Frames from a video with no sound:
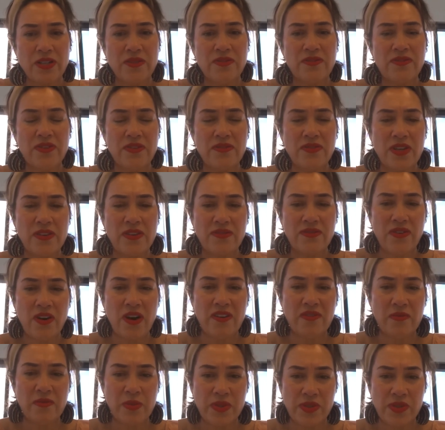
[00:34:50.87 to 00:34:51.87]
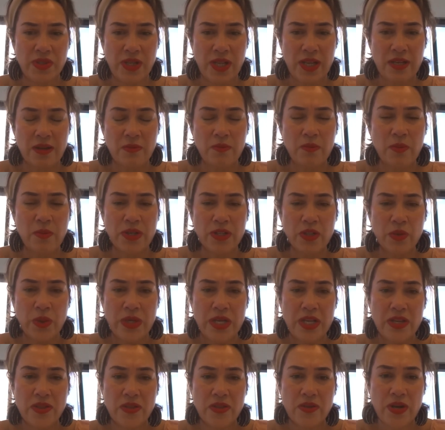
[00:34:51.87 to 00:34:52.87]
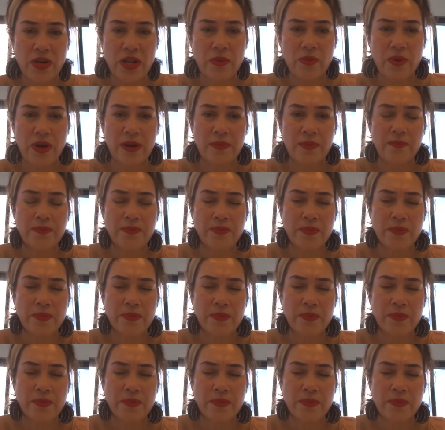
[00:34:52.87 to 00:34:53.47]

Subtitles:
to 55% by 2031.